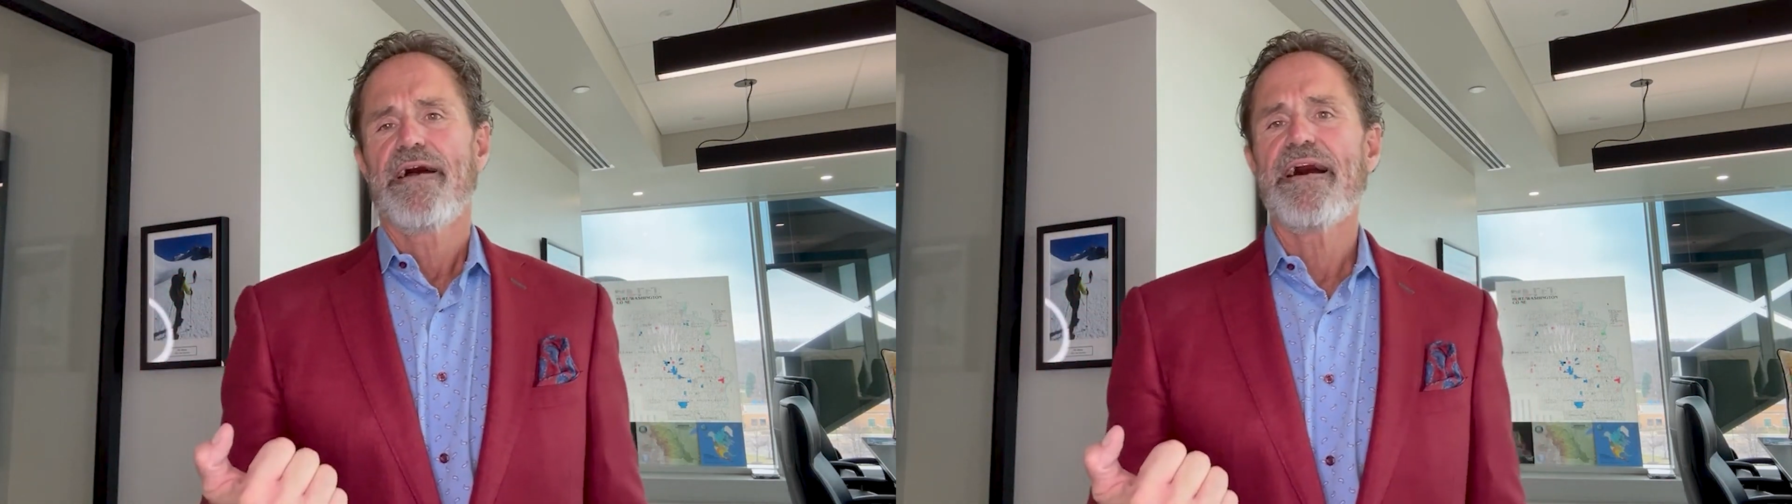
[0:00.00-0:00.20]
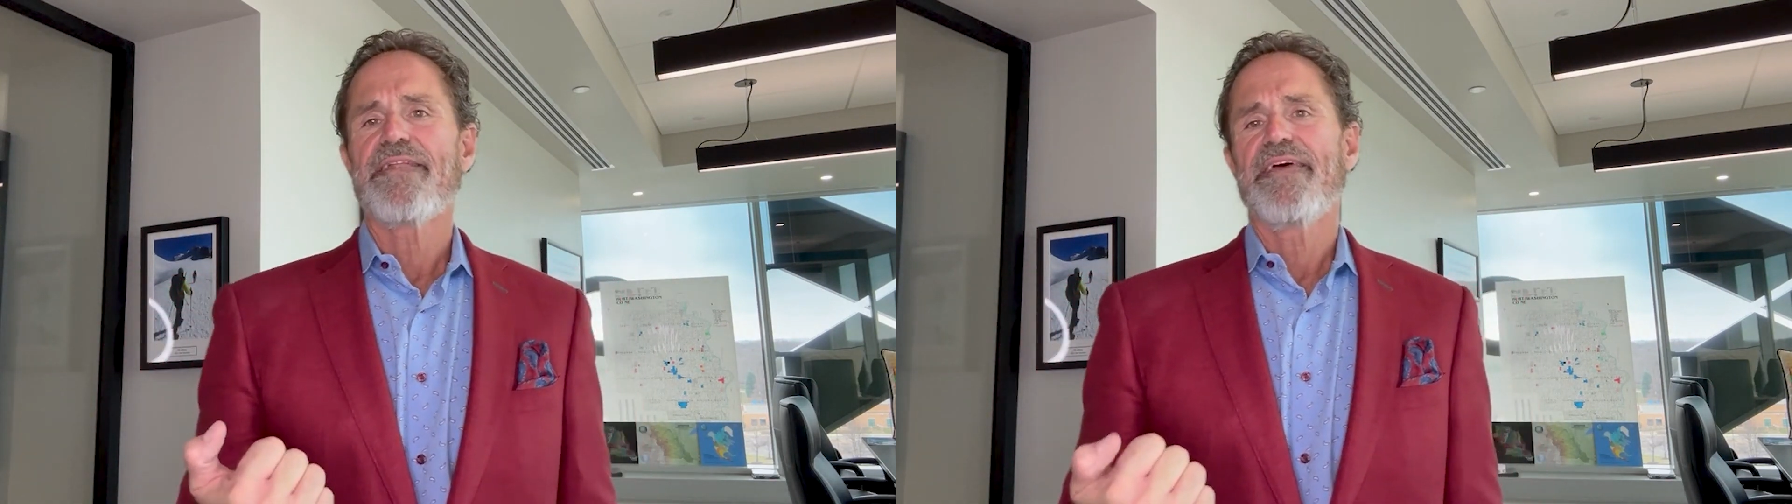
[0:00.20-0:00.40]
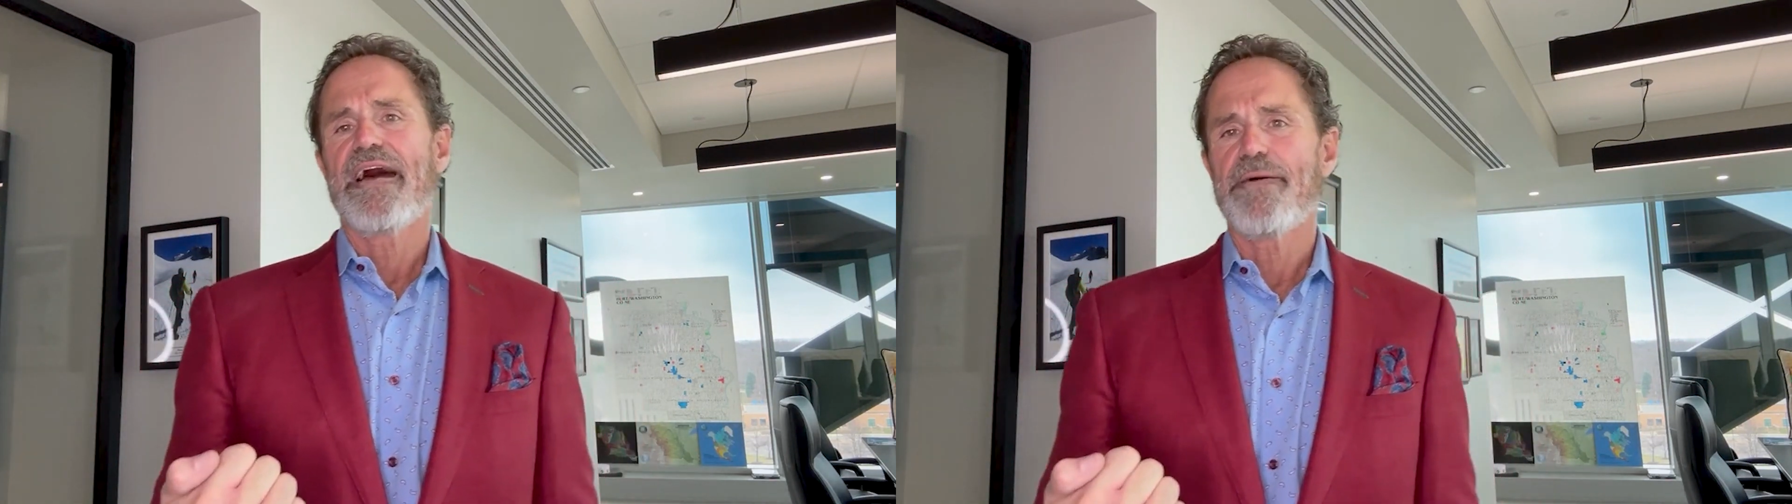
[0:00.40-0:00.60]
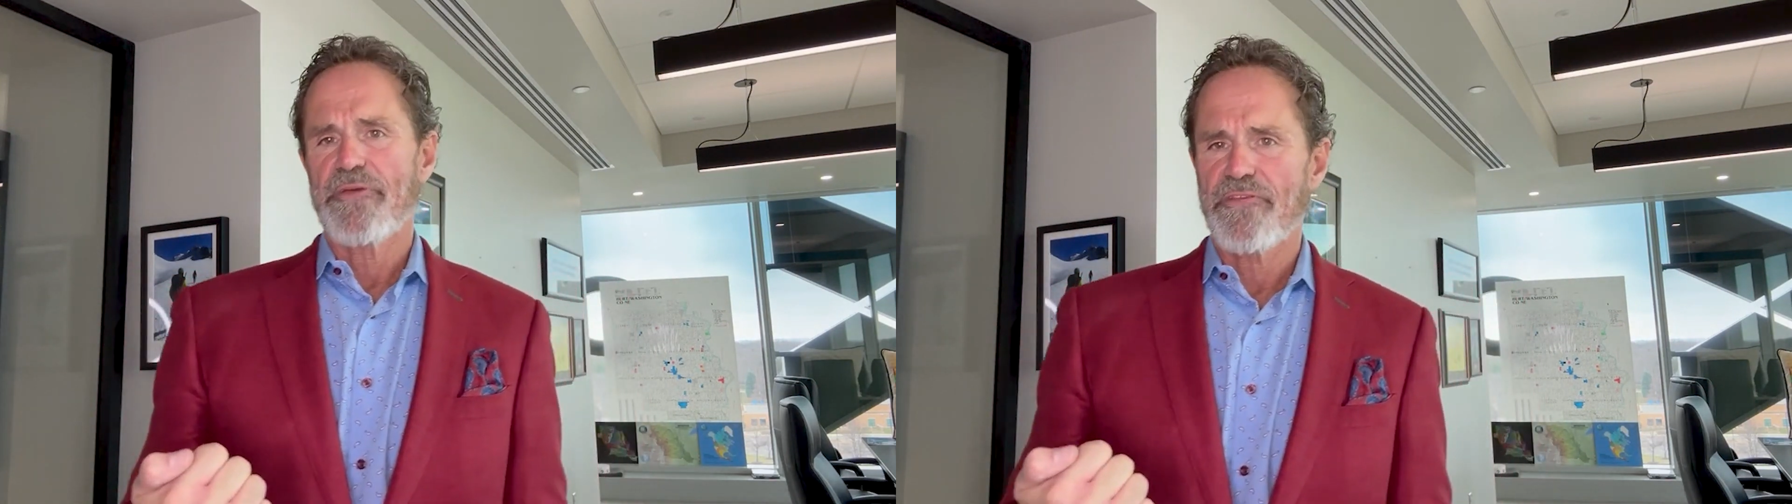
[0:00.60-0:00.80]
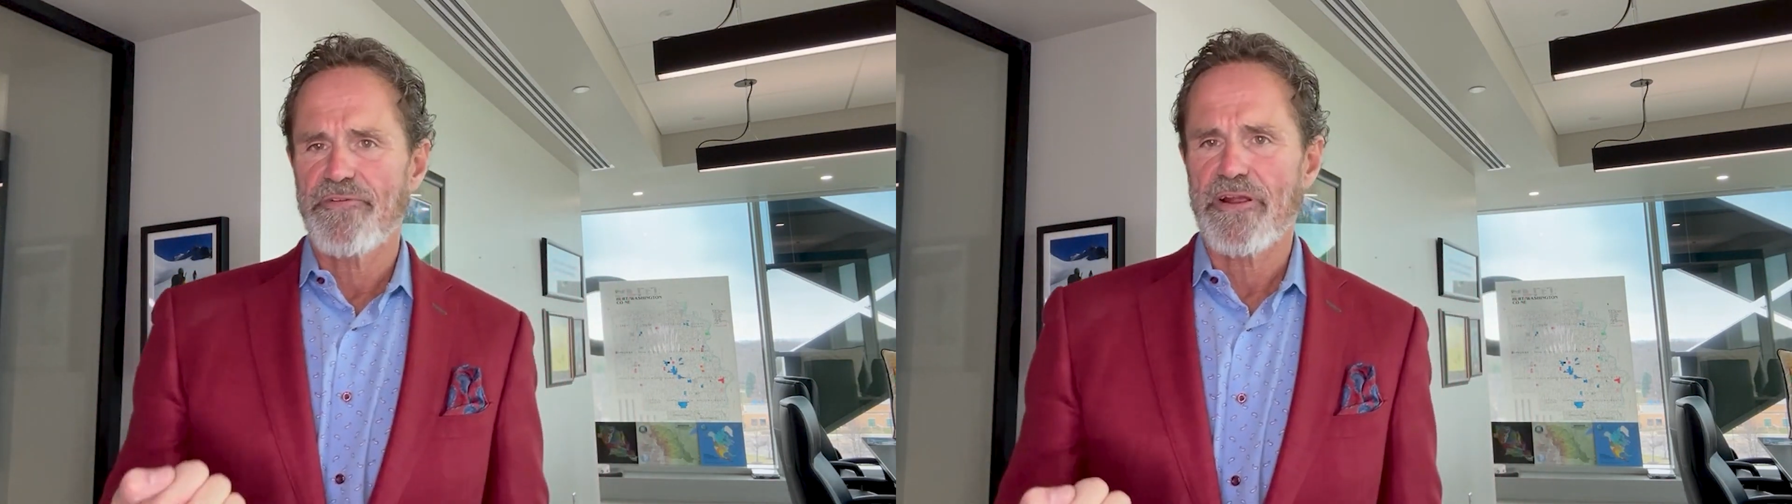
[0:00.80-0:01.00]
out of the
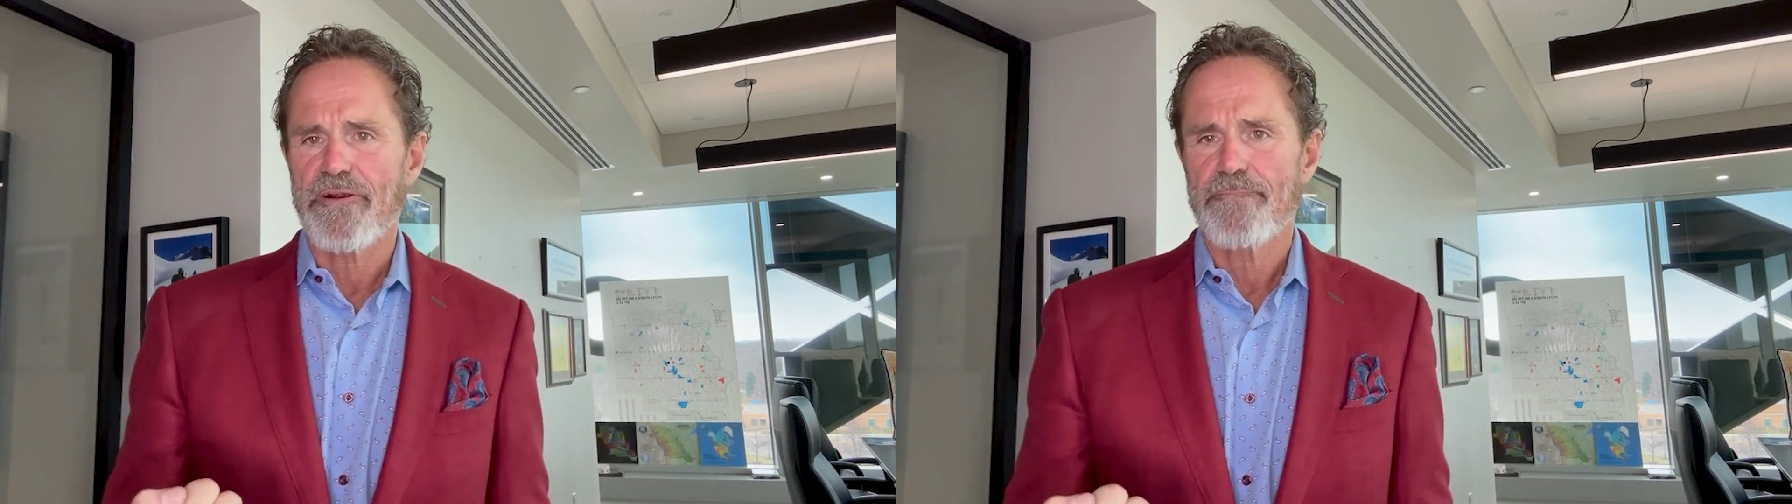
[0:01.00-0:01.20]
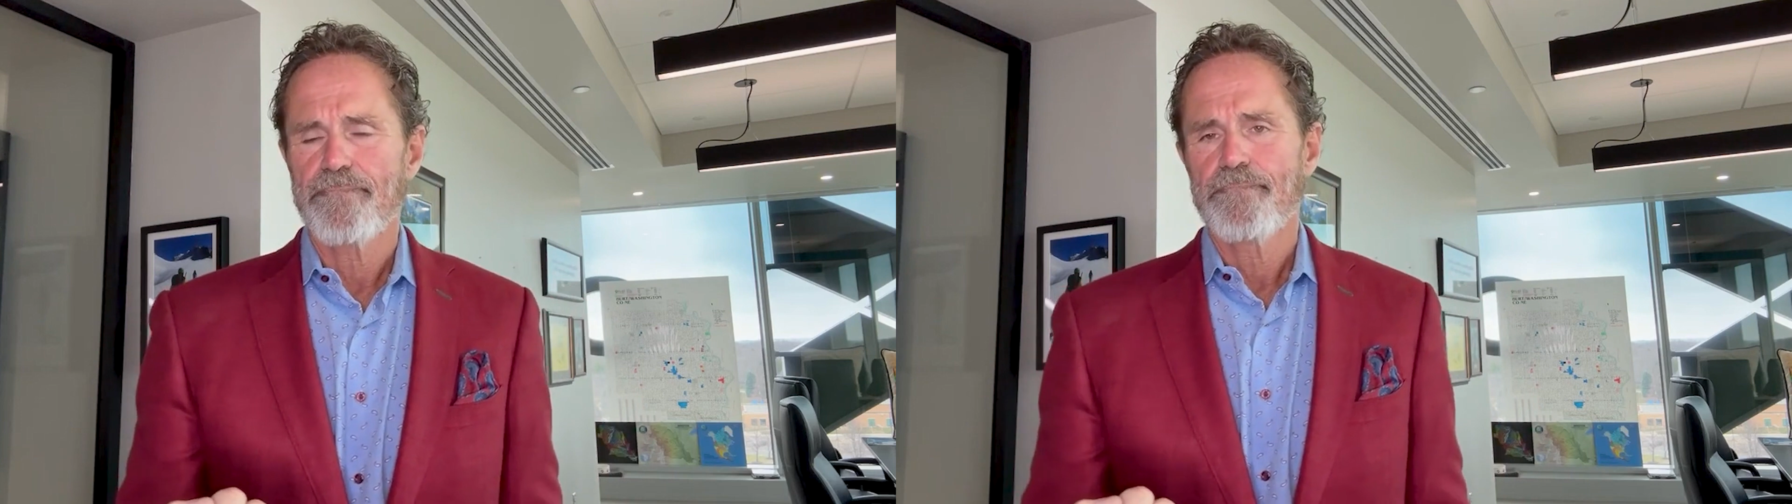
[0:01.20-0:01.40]
atmosphere.